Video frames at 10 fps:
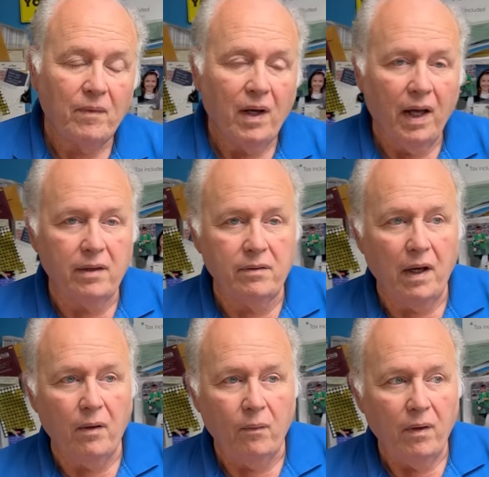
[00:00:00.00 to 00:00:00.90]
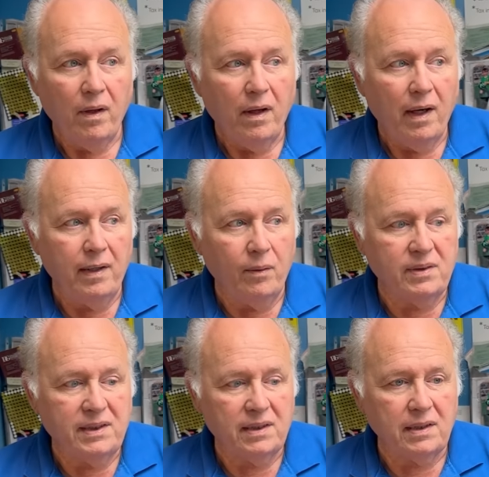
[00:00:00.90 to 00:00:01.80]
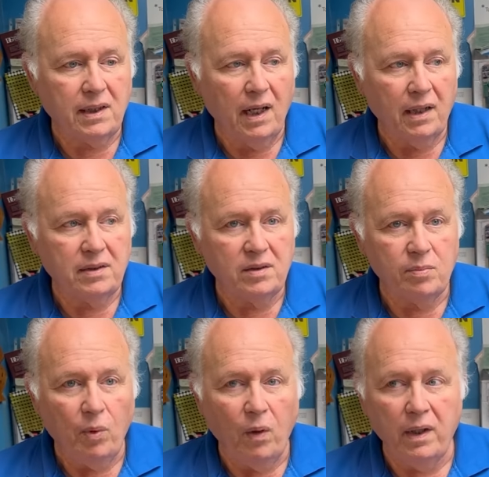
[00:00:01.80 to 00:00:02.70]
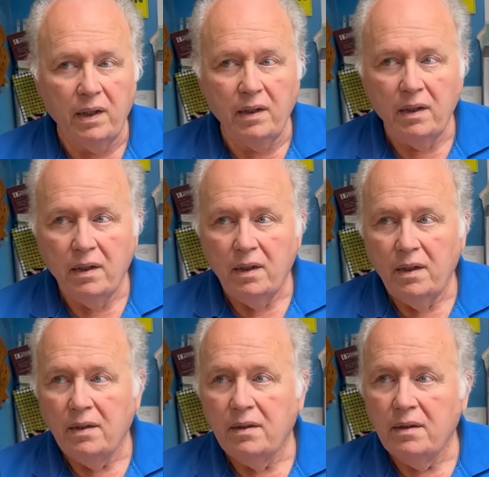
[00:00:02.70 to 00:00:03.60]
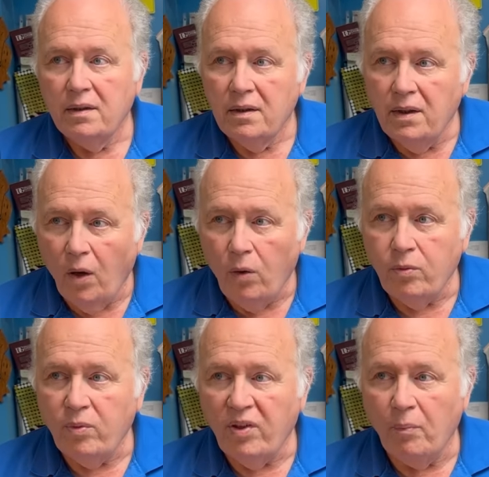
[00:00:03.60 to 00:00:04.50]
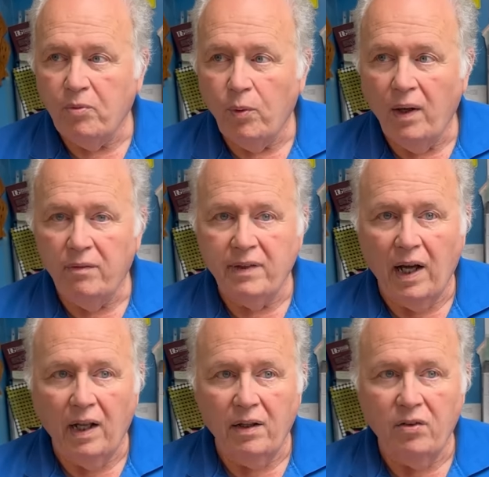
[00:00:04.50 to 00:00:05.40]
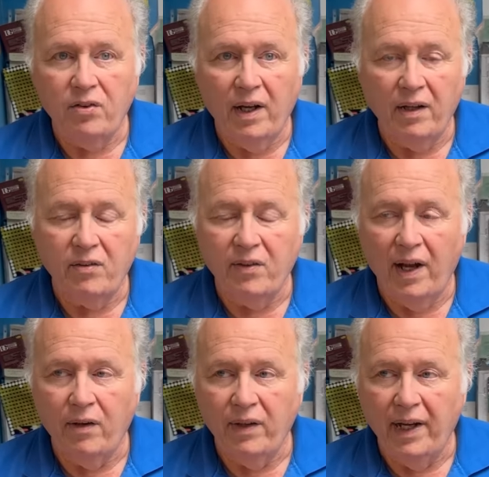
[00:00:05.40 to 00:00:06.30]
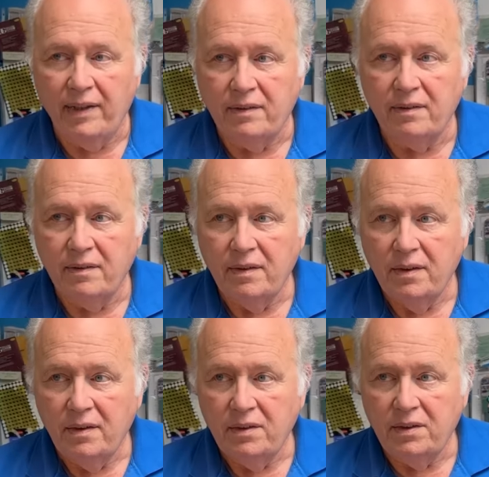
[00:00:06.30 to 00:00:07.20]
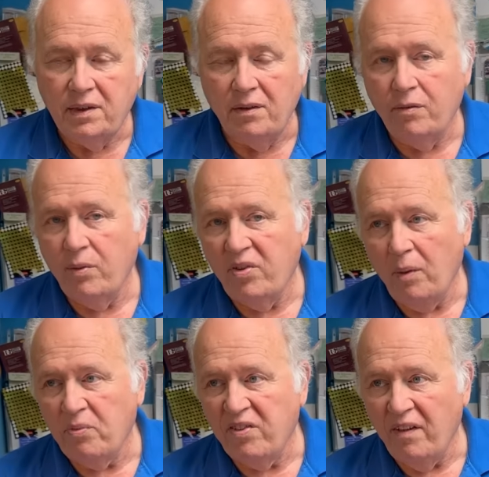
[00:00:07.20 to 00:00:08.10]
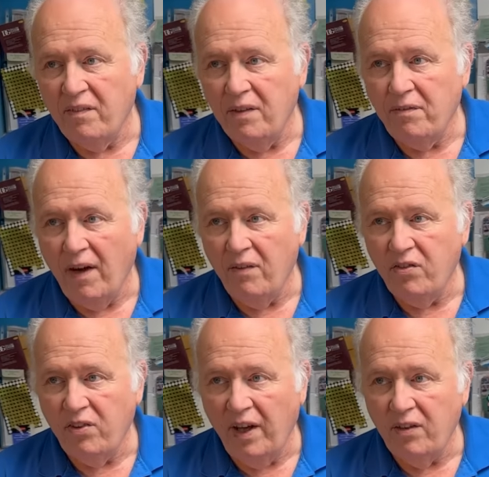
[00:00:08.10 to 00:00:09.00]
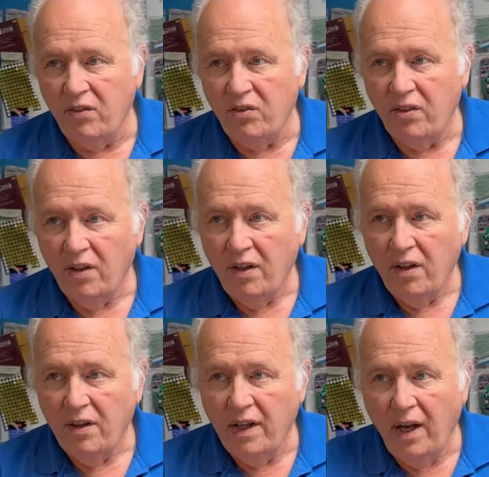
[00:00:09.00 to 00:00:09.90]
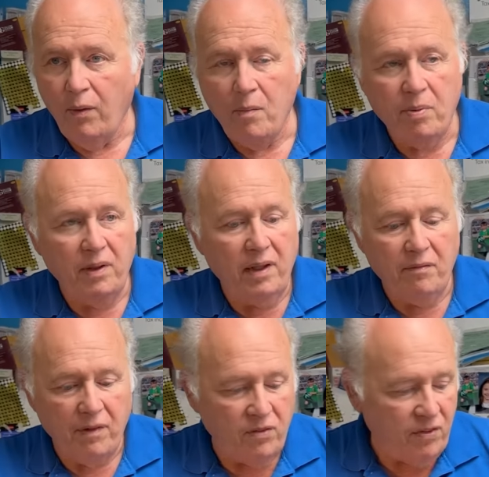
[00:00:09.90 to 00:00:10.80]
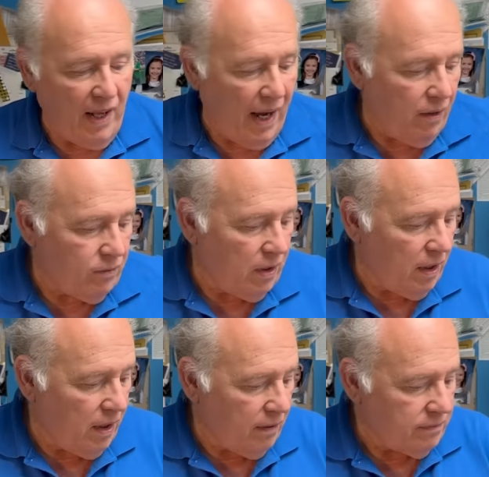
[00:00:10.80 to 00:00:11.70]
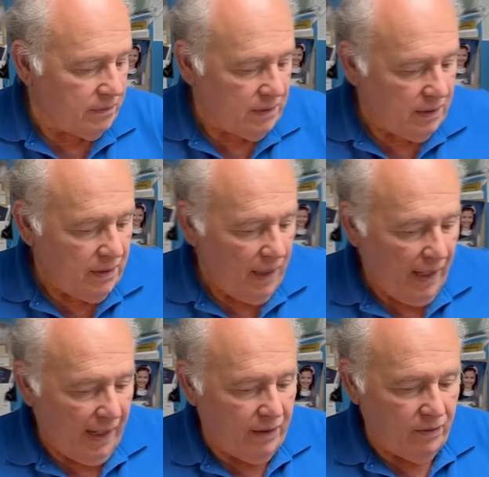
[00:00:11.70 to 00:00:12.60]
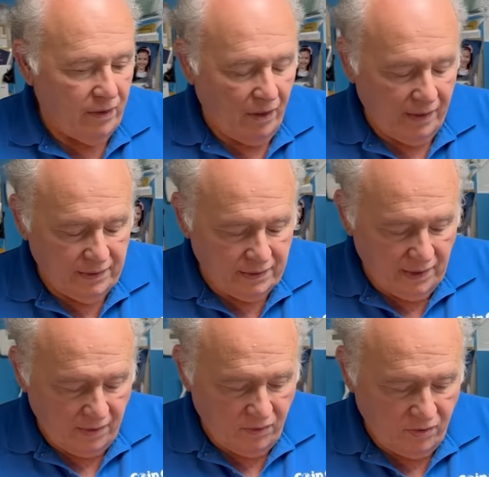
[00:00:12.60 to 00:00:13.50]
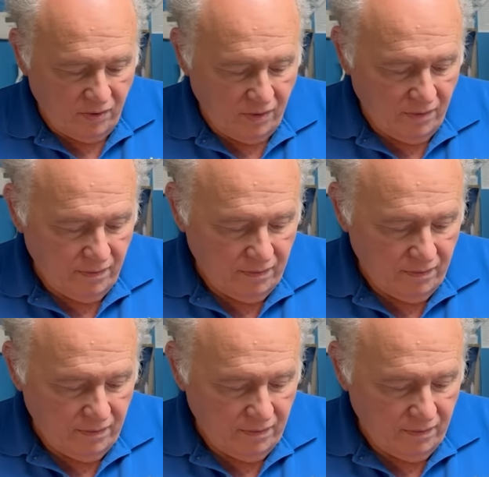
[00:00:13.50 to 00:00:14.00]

I don't know. I know at 6 o'clock this morning, gold was up $12. Now it's down 8 Silver was up 75 cents. Now I believe it's down uh, it like 8, eight or 9 or cents. Yeah.